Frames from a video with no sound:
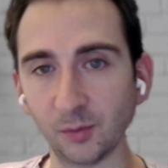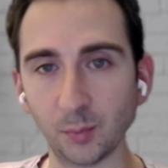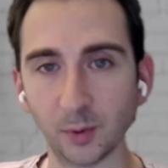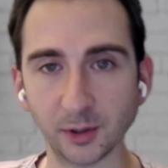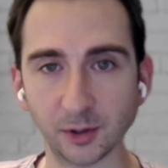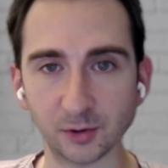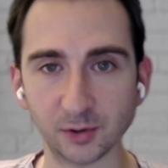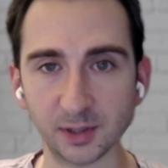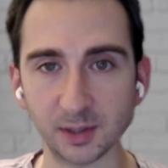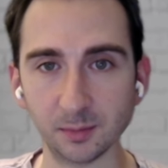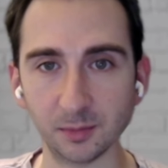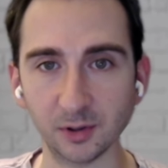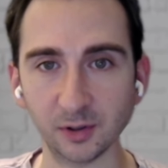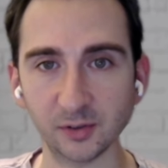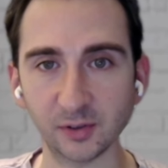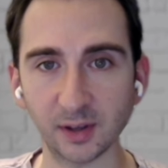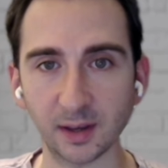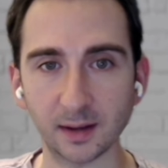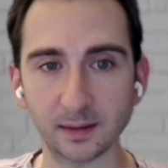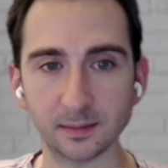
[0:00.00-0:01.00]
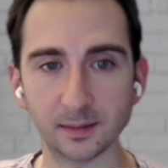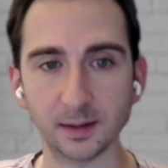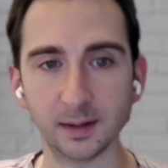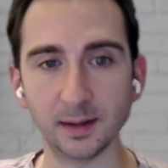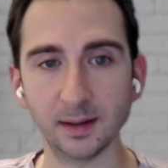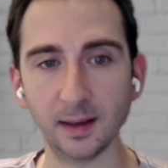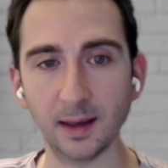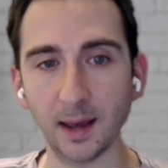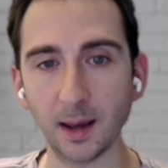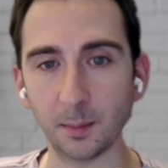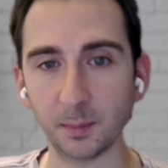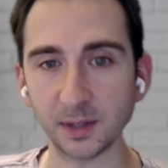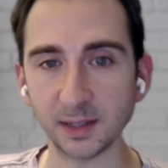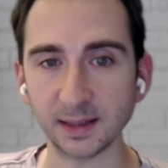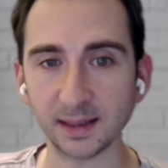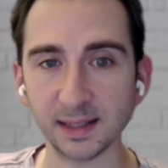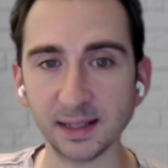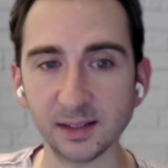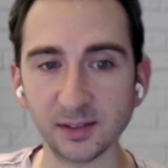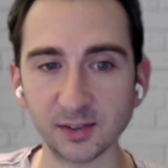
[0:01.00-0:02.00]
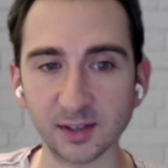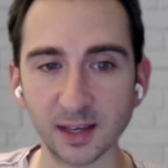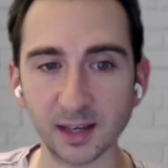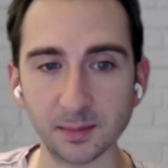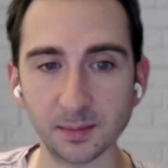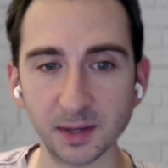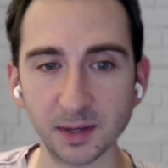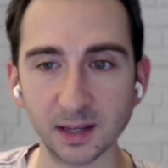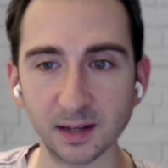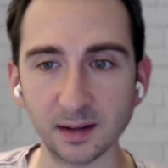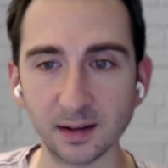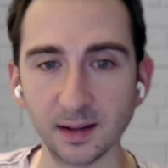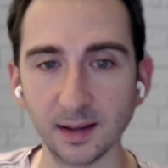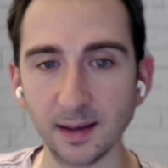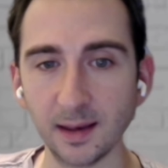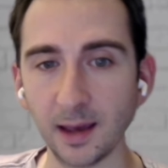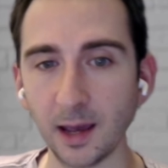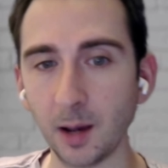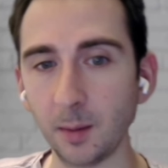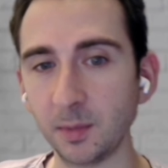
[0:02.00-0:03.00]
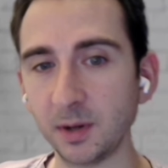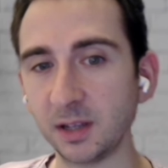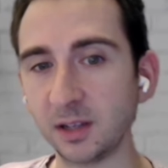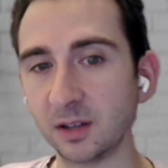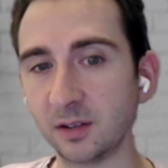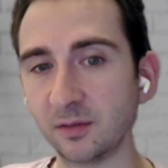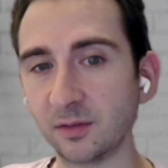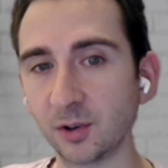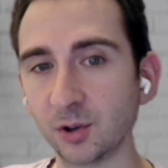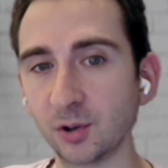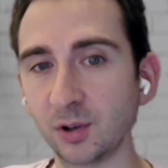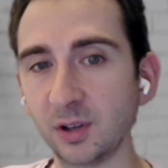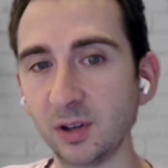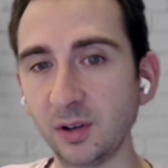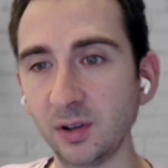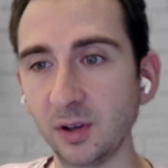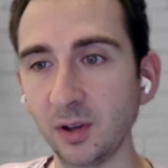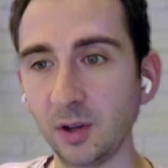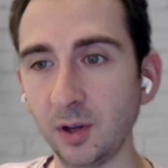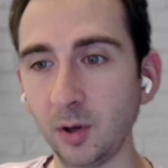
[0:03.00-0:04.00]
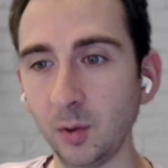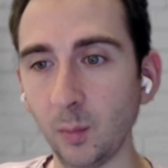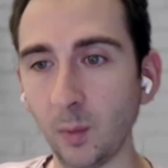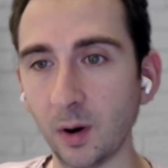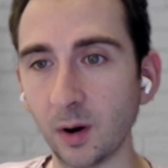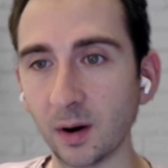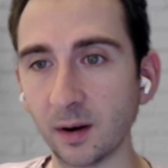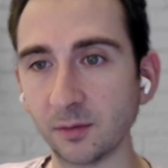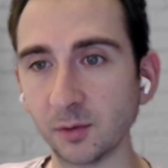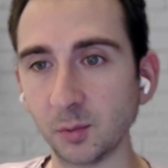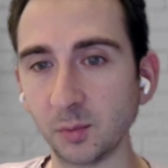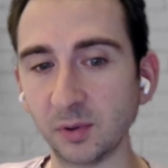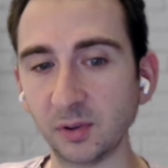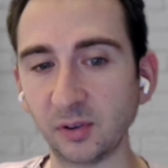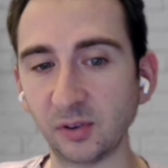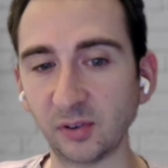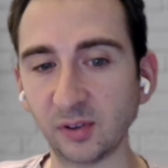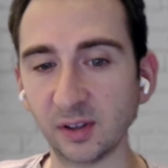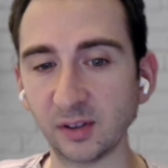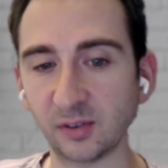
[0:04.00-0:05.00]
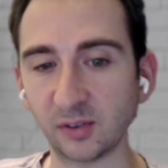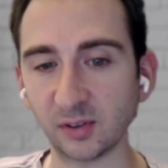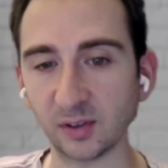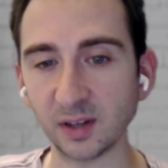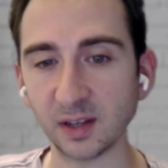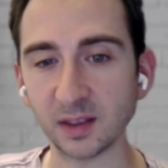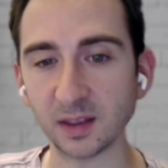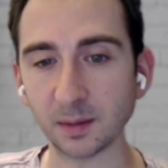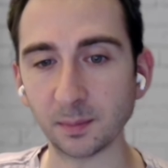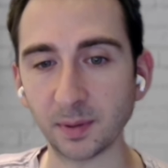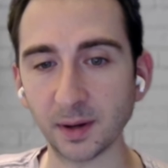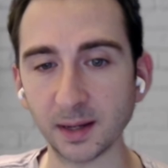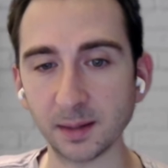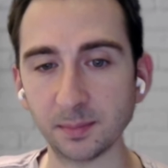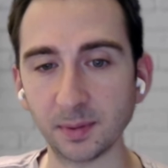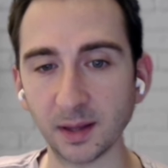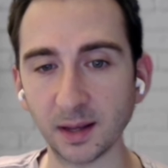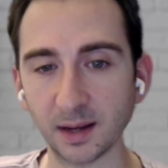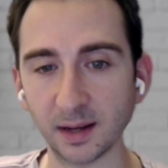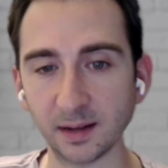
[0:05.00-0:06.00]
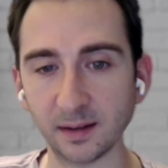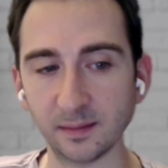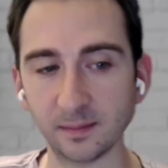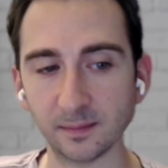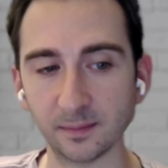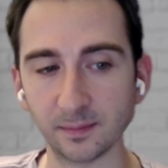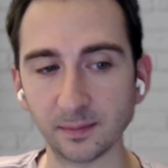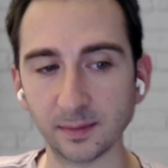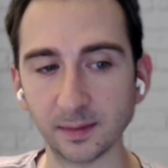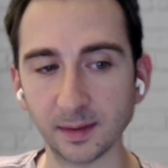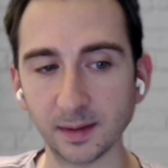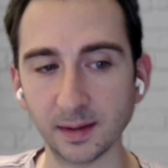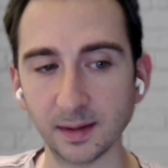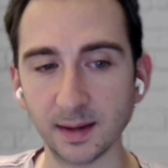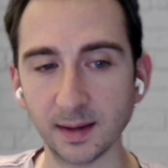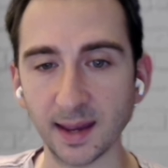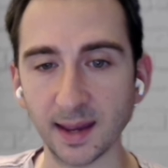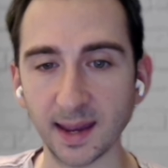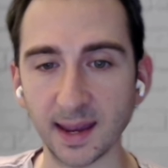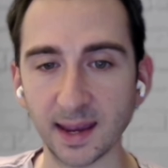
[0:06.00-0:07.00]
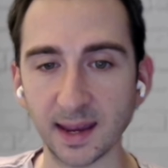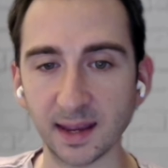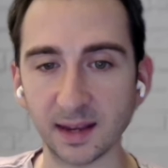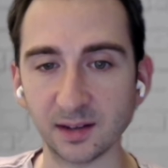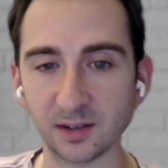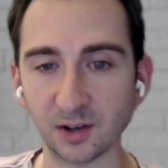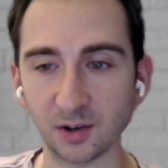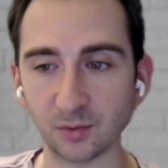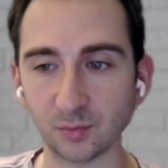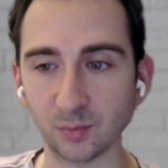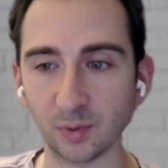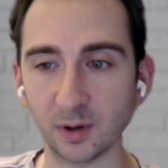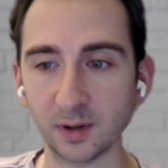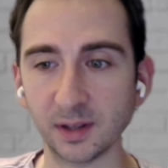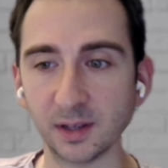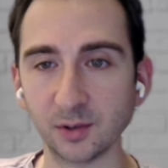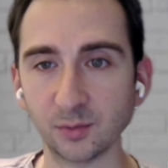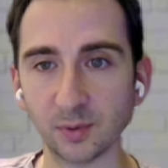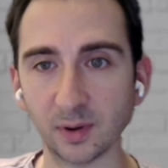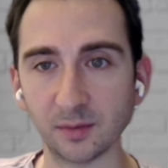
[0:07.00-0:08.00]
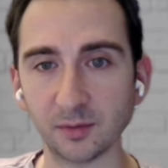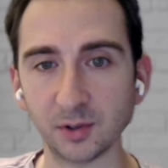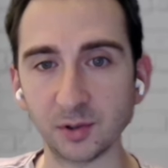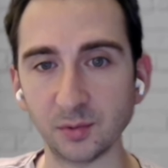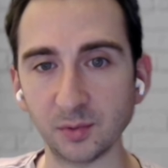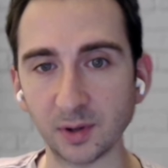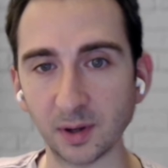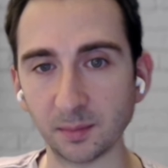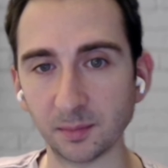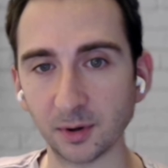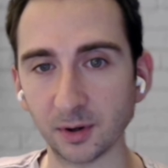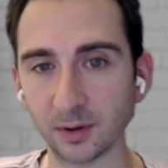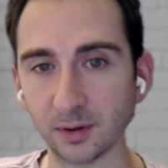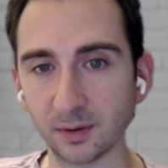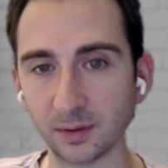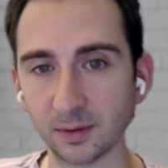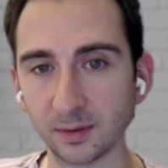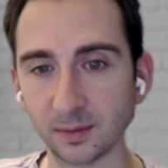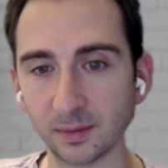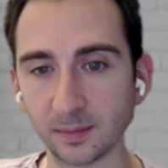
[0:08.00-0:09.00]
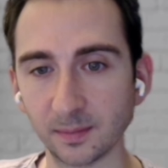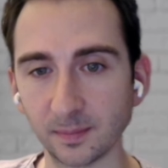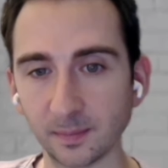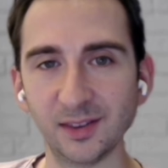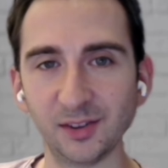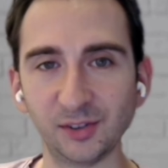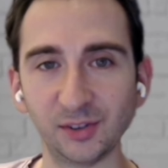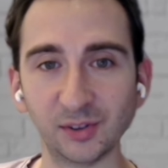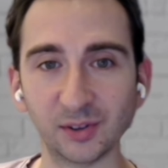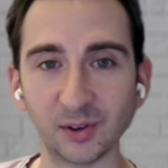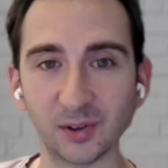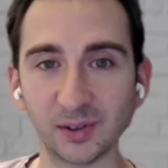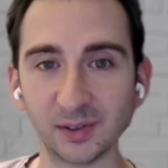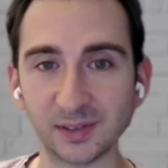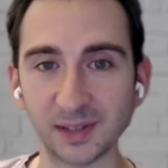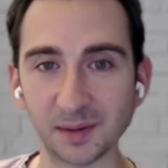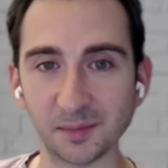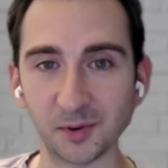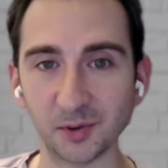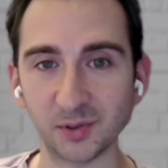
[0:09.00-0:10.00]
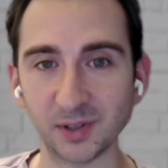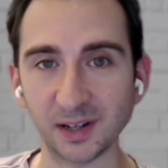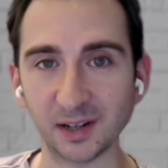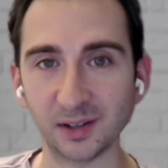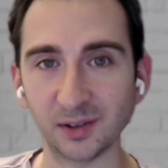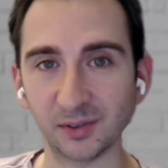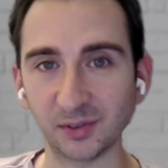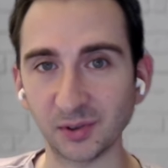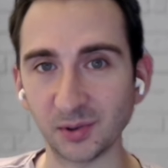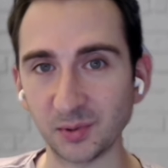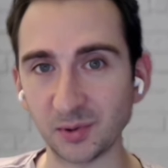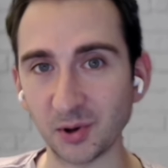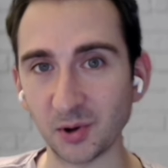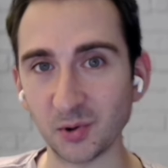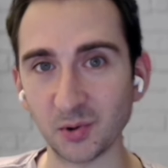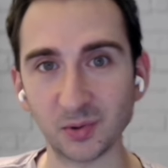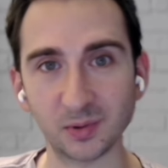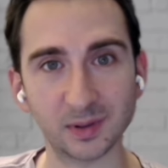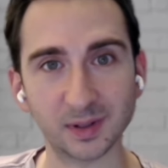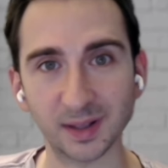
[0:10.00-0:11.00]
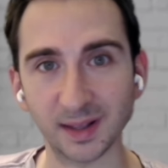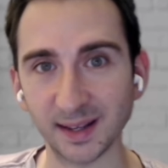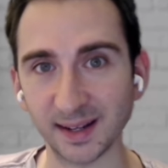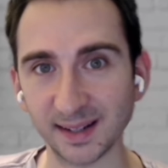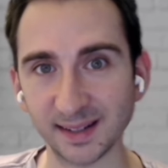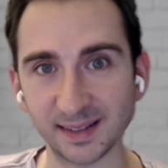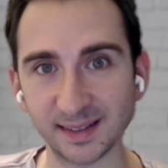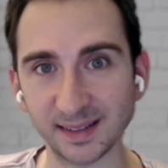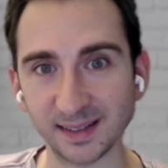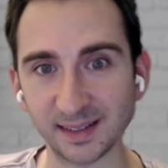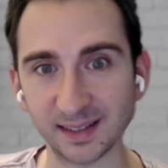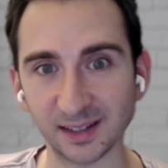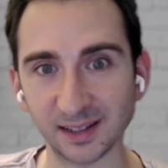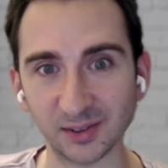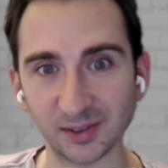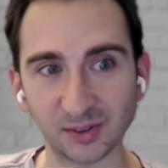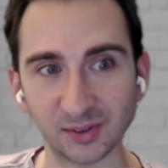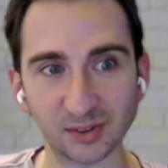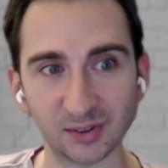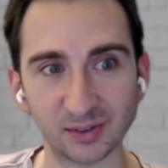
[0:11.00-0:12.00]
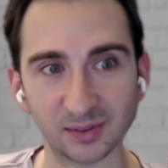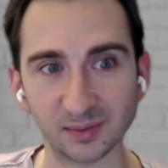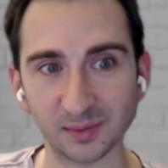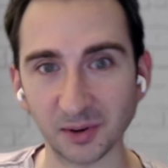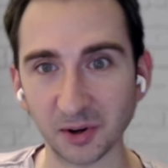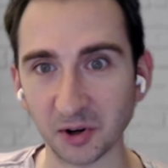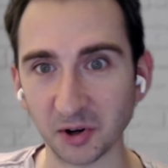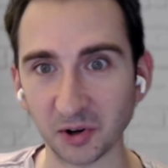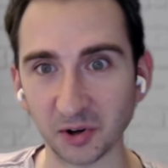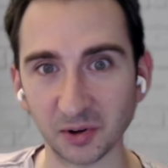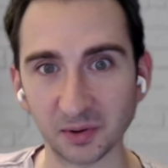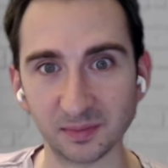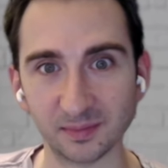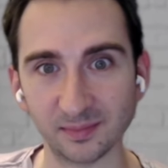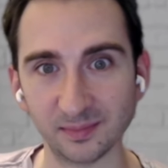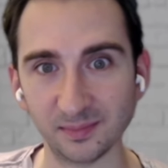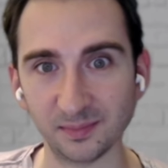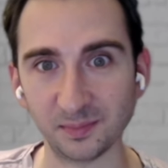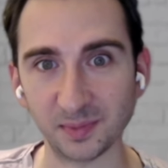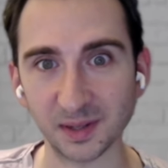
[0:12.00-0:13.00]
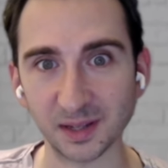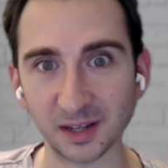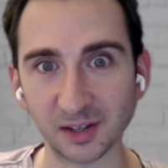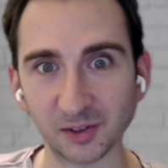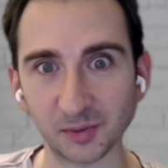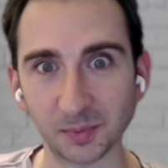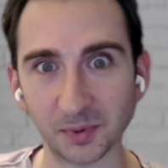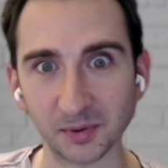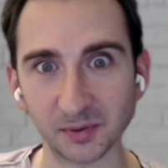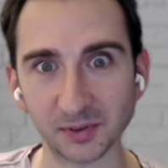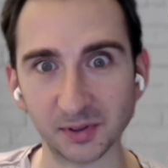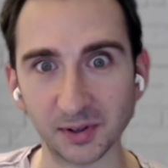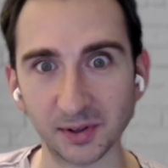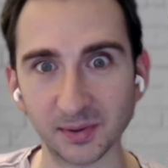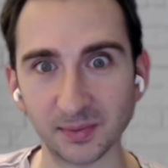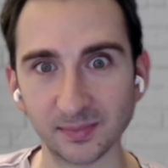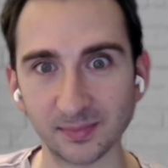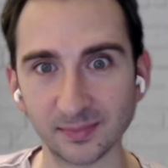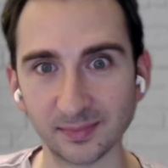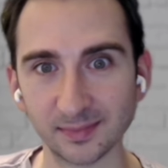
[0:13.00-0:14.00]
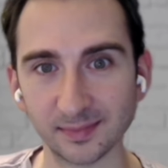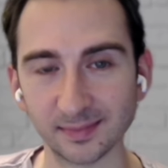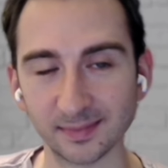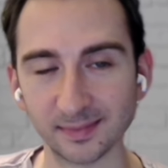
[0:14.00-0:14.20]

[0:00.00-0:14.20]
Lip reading: And this is what your team looks at: how many leads came in, how many converted, where everyone sits in the pipeline, and a running revenue number. And this is all demo data, so no client details are being exposed here.